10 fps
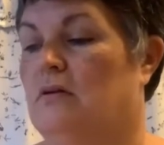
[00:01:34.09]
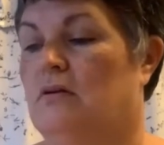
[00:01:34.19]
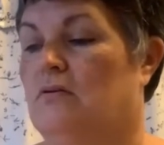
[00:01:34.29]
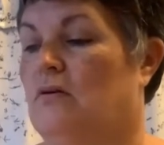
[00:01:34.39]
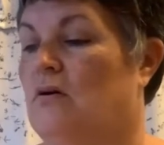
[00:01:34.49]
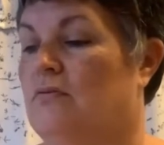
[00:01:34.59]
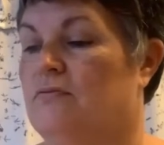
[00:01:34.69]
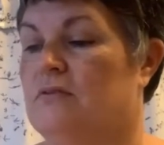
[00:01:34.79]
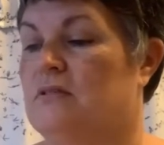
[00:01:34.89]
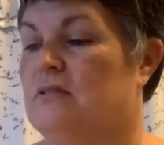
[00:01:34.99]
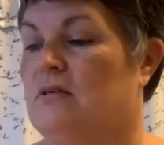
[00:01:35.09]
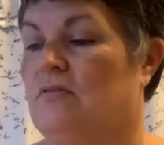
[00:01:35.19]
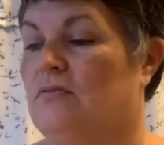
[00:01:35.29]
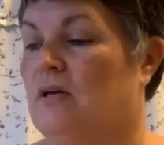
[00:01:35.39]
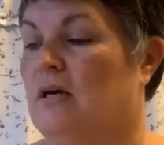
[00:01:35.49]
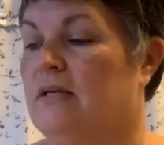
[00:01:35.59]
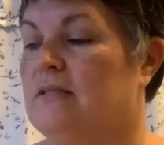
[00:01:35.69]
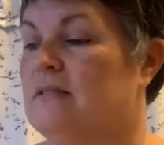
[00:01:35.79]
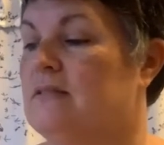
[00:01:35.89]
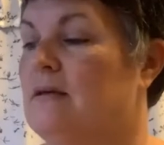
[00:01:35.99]
the crafts,
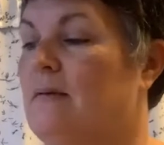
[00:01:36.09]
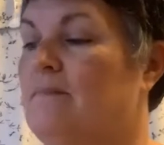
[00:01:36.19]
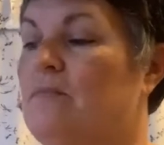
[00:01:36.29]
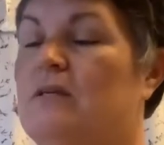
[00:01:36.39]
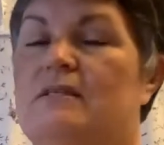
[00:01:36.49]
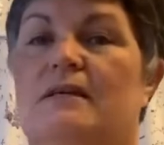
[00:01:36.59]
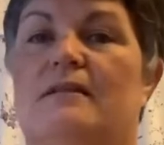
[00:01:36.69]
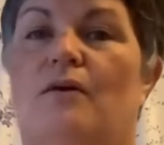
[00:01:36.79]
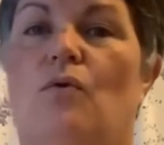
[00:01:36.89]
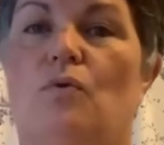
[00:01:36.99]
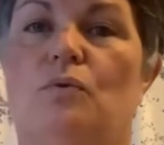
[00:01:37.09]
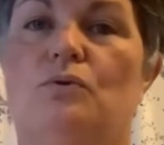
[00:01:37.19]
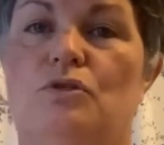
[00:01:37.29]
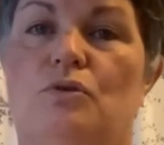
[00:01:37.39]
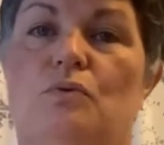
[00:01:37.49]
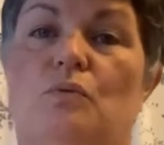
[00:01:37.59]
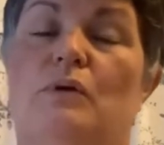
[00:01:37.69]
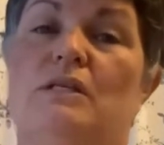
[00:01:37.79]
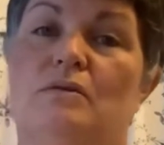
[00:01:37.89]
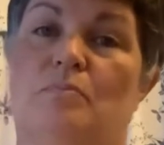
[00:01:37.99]
self-reliance, things like that, all to do with
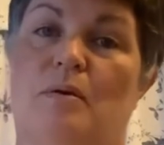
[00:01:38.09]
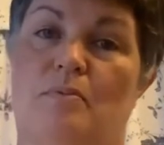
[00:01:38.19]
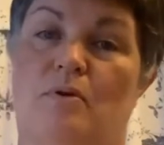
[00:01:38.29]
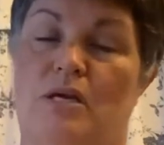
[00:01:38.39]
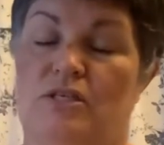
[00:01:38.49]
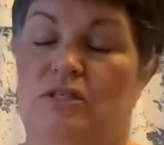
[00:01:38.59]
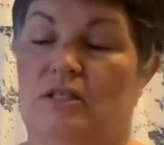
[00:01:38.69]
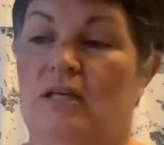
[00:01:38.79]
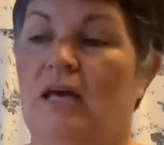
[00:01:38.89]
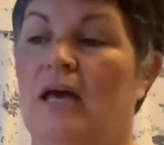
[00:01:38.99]
winter preparation.